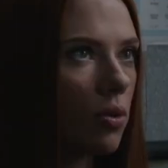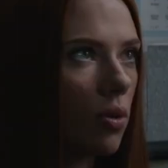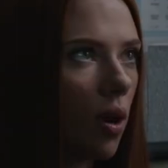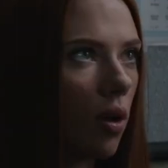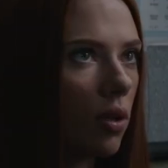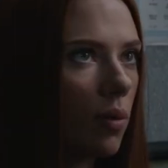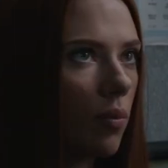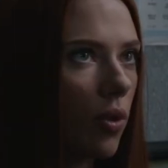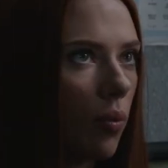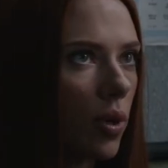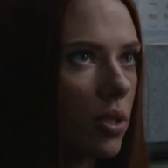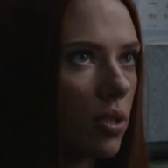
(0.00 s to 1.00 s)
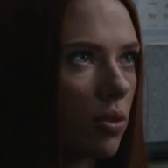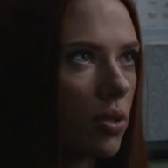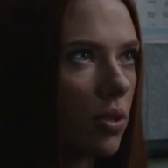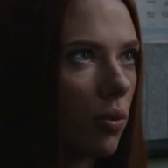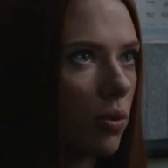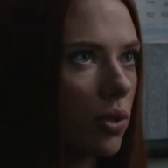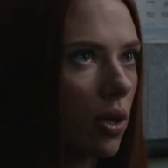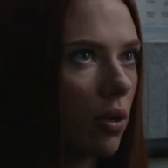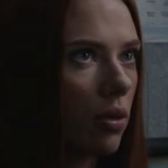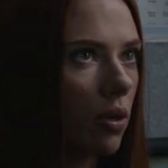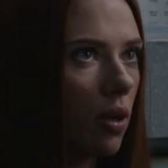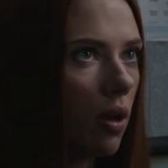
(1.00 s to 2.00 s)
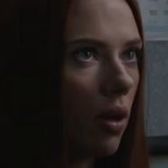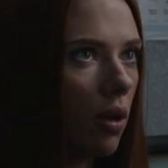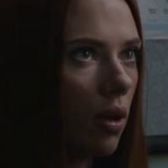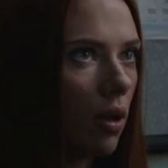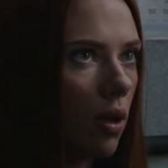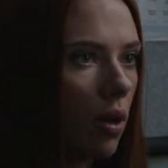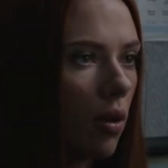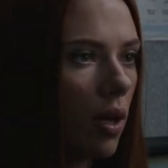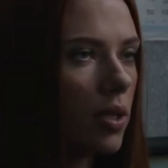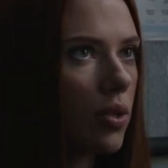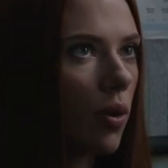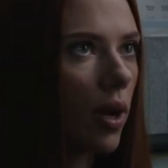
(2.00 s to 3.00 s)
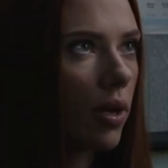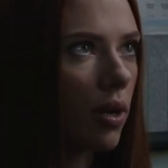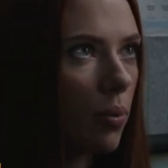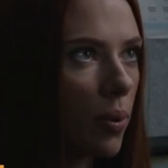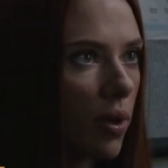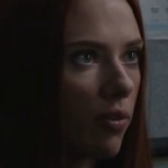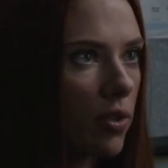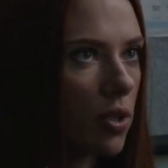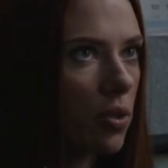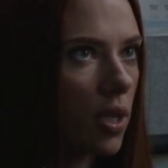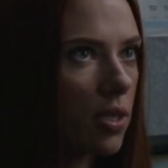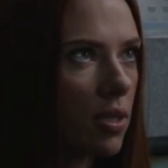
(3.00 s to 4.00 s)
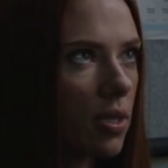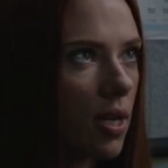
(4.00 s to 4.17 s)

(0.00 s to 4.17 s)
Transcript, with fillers: do call him the Winter Soldier. He's credited with over two dozen